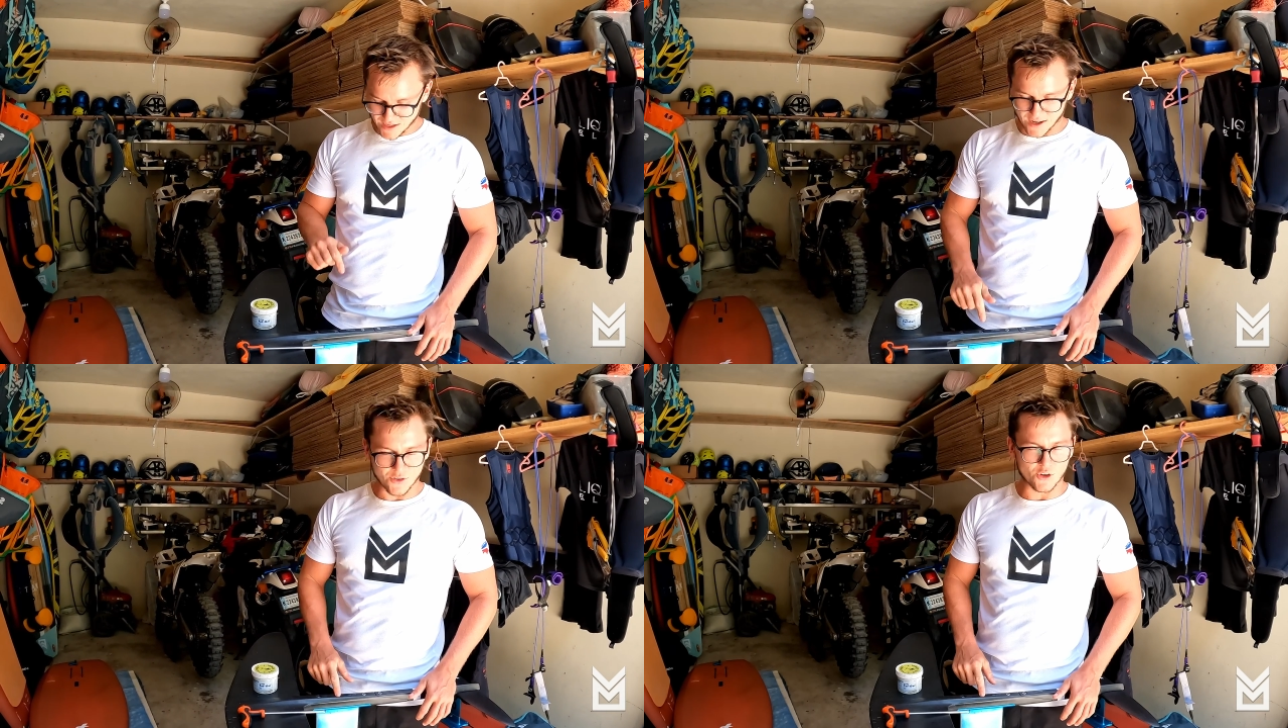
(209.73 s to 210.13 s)

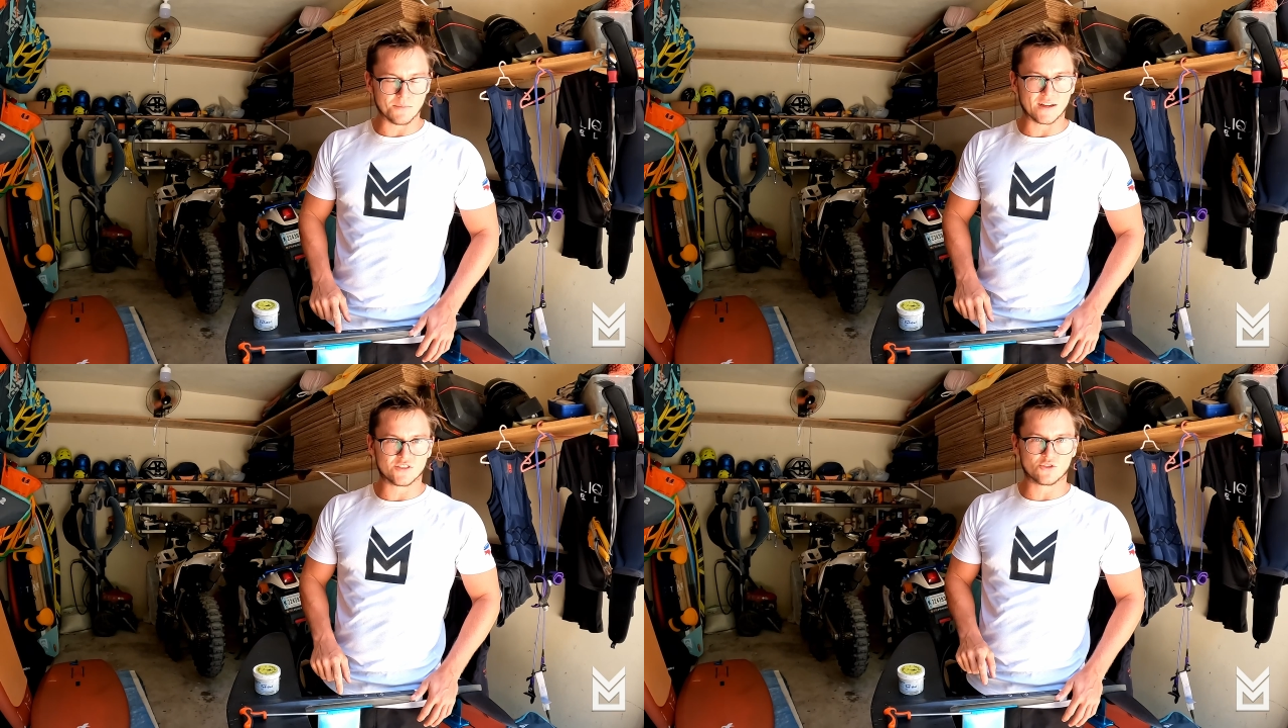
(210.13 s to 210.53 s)
I've heard
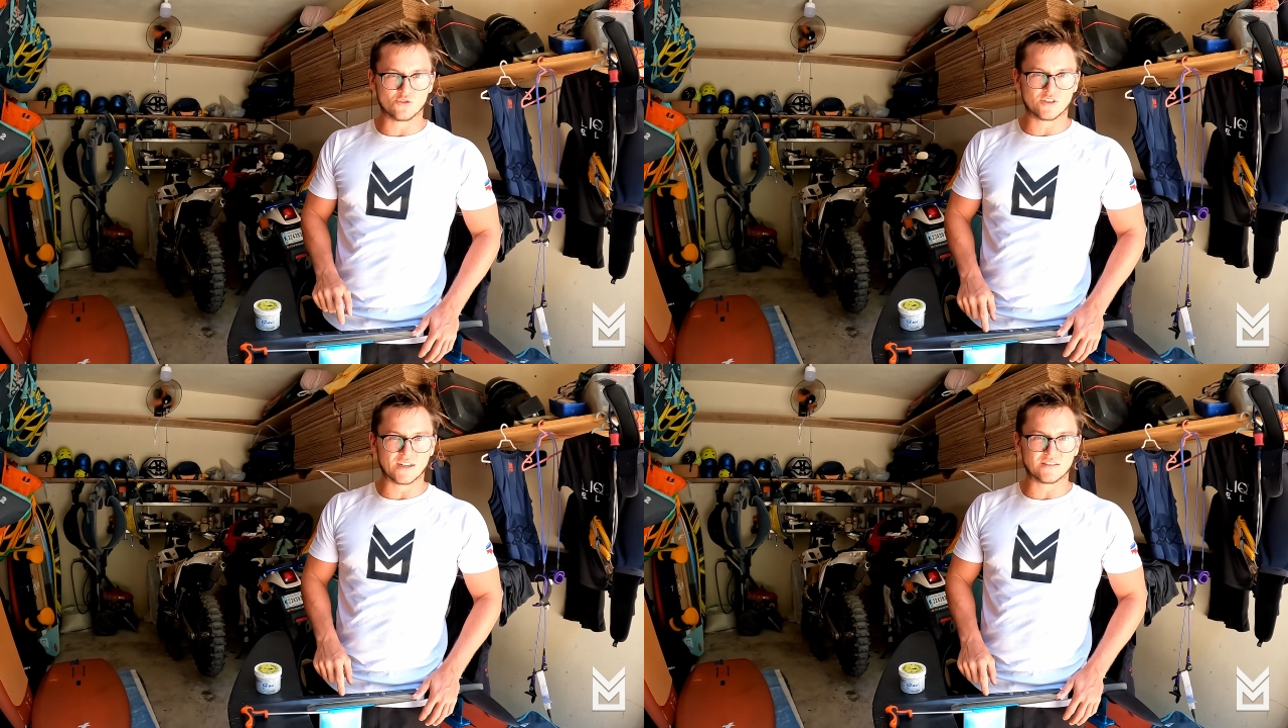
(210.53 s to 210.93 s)
about
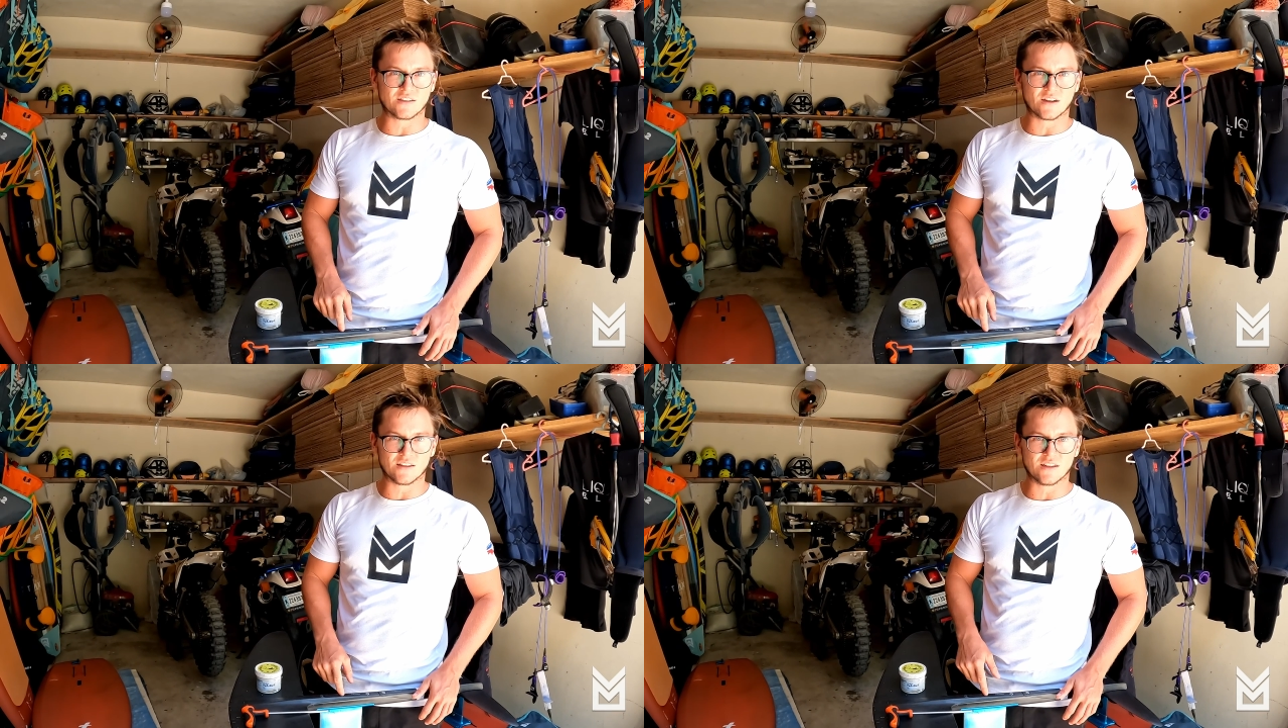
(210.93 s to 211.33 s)
screws getting
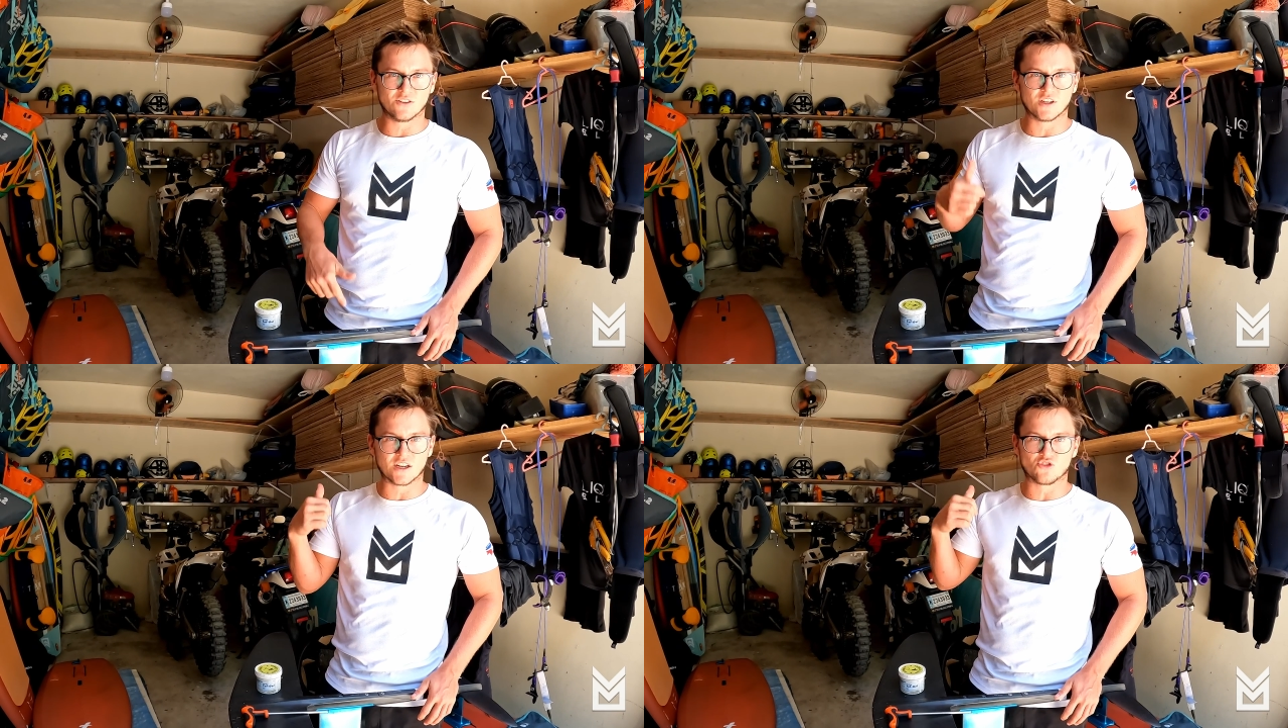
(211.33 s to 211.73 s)
stuck in
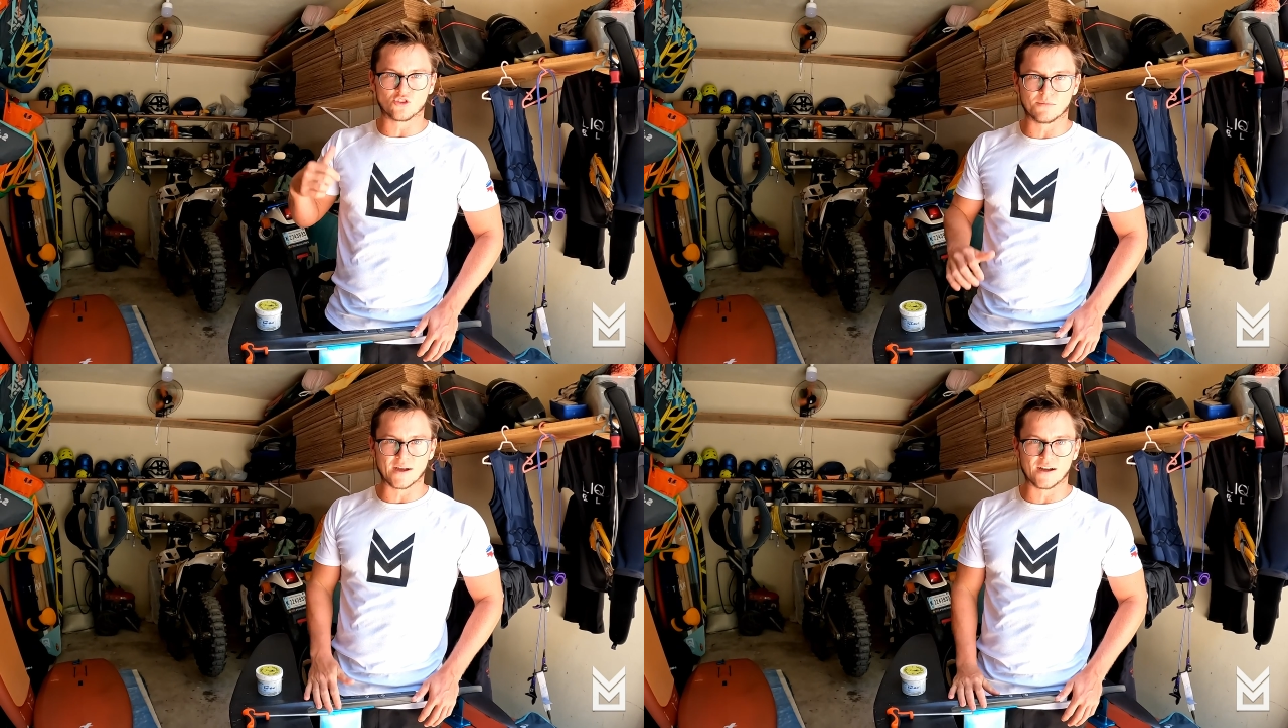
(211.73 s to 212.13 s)
there. You got to
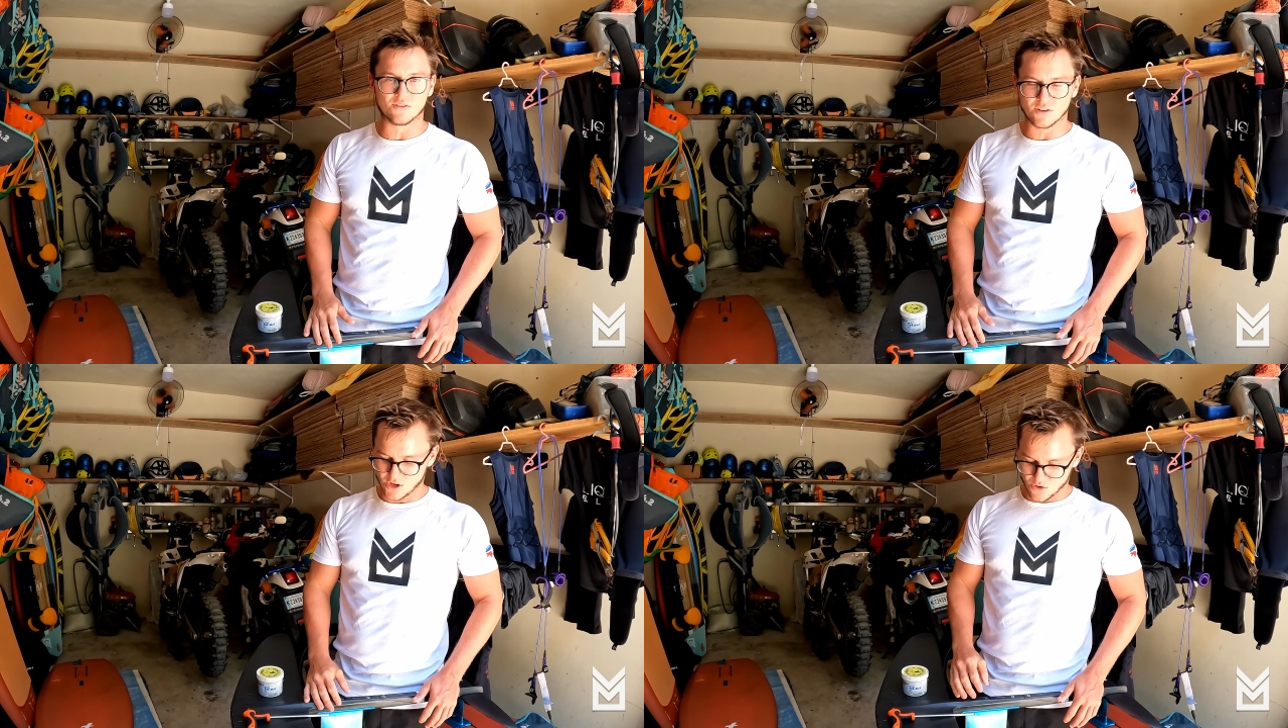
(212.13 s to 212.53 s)
drill them
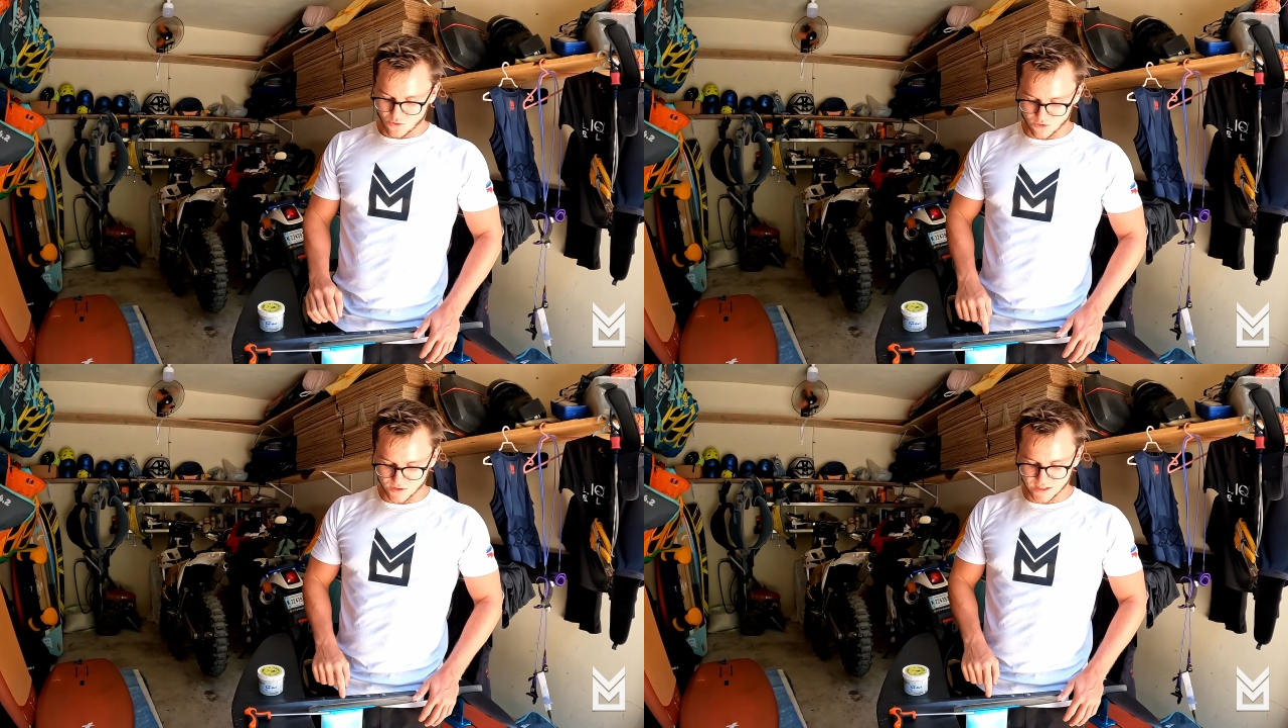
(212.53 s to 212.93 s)
out,
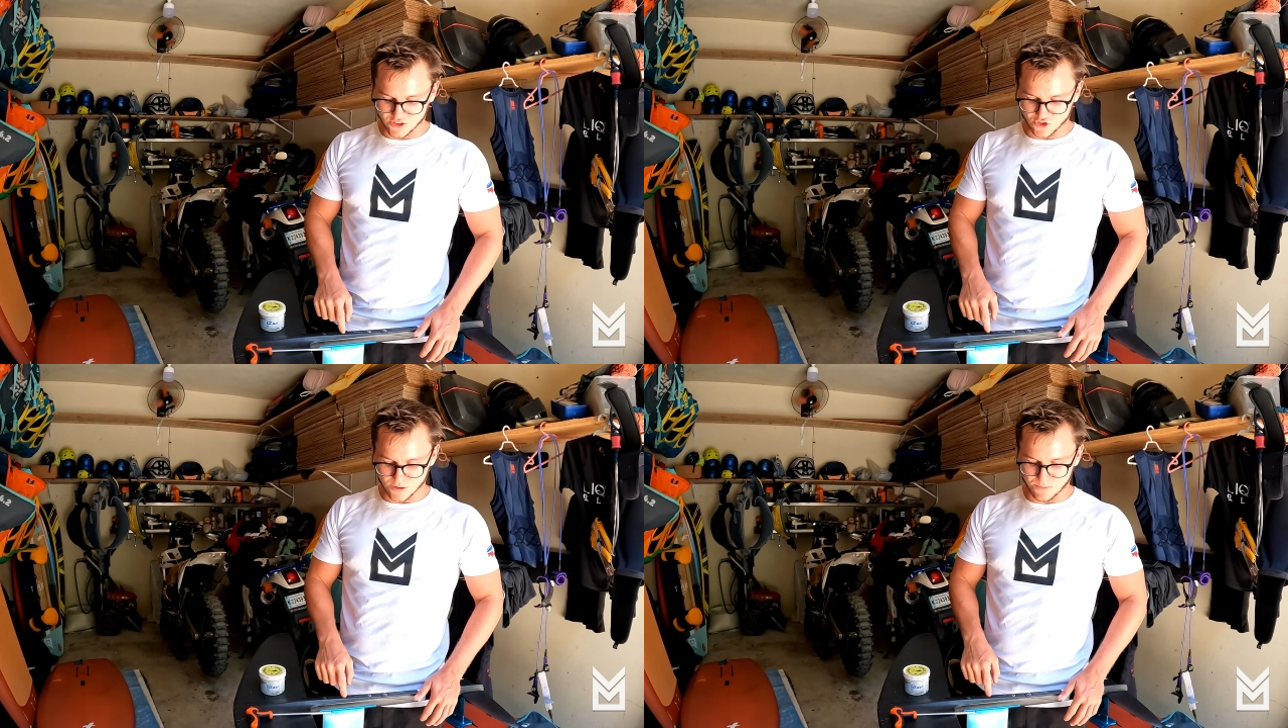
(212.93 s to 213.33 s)
or they
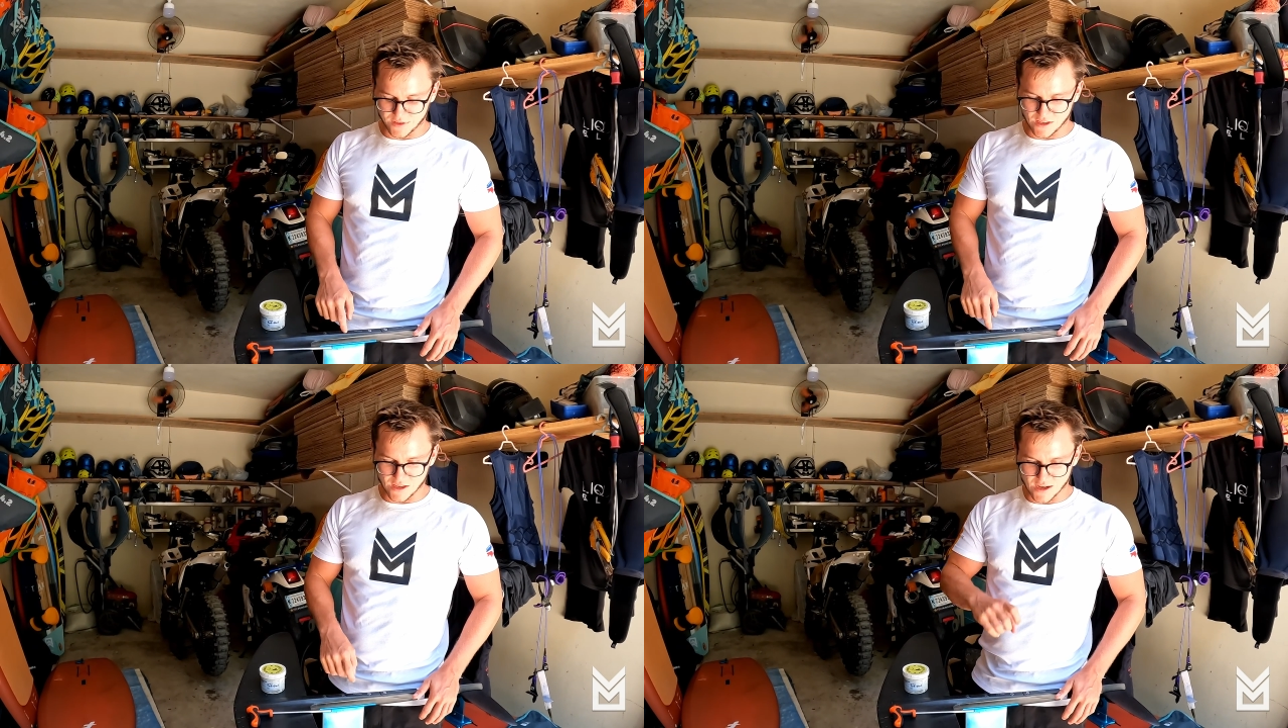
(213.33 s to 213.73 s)
strip
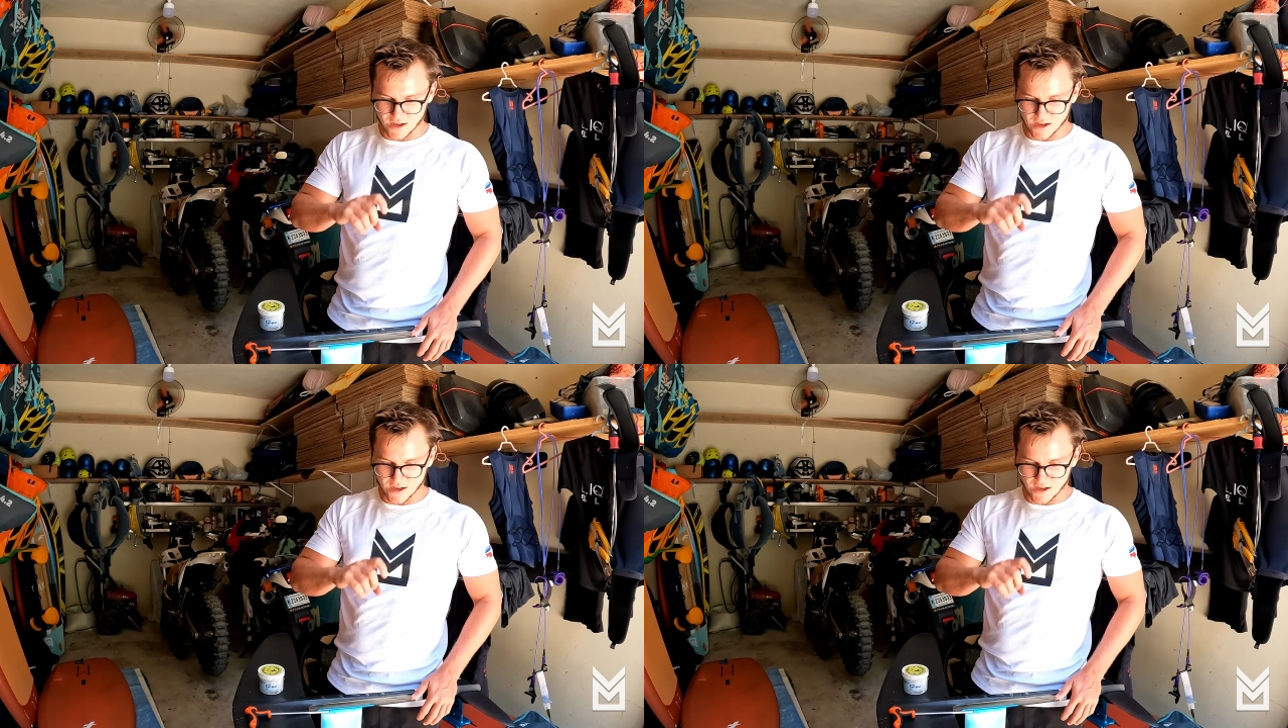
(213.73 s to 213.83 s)
the